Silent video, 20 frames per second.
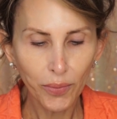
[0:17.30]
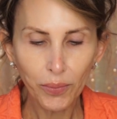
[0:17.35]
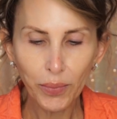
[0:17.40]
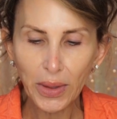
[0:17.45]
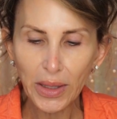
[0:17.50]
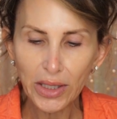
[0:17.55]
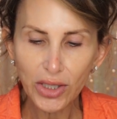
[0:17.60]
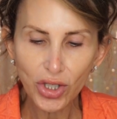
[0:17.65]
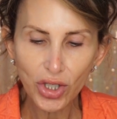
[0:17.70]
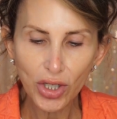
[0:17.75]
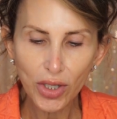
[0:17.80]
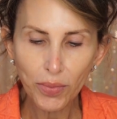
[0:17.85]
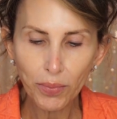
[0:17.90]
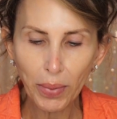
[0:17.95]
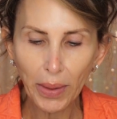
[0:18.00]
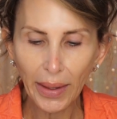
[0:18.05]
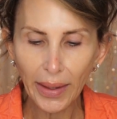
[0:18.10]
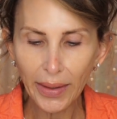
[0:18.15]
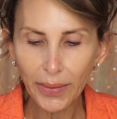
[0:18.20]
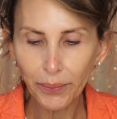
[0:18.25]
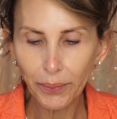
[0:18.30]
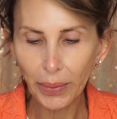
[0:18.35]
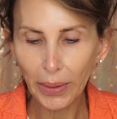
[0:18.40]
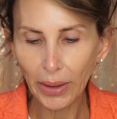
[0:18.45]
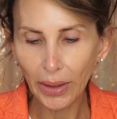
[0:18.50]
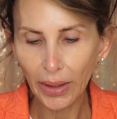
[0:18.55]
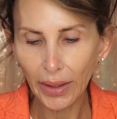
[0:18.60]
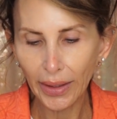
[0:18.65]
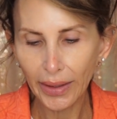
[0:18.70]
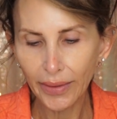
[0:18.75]
peachy paint
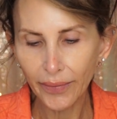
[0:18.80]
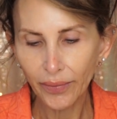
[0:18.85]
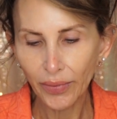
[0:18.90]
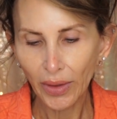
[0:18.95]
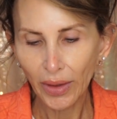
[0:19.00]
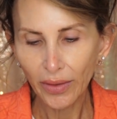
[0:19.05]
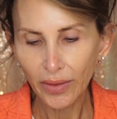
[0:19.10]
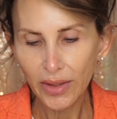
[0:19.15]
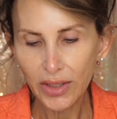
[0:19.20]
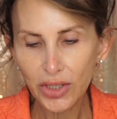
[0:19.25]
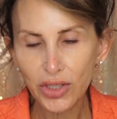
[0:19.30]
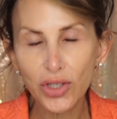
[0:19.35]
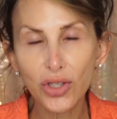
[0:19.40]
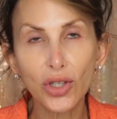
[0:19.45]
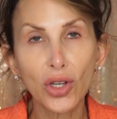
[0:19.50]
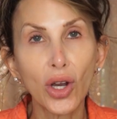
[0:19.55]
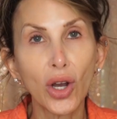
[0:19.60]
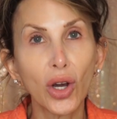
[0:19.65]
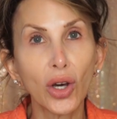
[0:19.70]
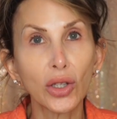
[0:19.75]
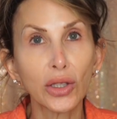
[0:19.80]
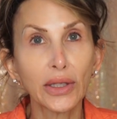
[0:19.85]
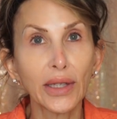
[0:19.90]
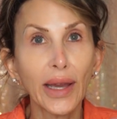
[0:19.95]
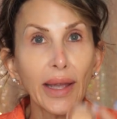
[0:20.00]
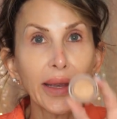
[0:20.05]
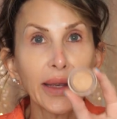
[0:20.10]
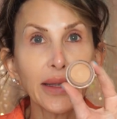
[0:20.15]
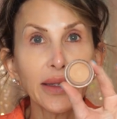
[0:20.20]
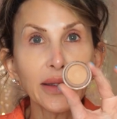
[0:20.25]
pot. This is called
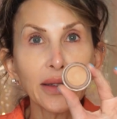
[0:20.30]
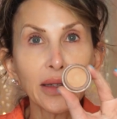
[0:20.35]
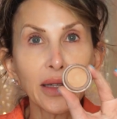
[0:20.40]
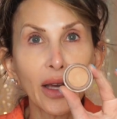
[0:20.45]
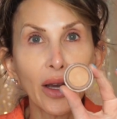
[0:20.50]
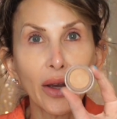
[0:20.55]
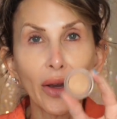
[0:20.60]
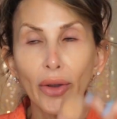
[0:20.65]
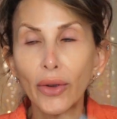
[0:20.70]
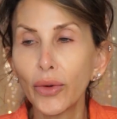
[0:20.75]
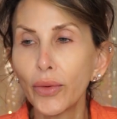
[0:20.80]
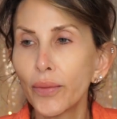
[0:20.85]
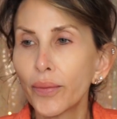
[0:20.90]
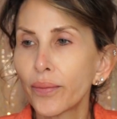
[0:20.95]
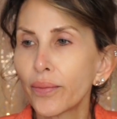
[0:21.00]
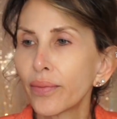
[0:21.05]
Layin' Low.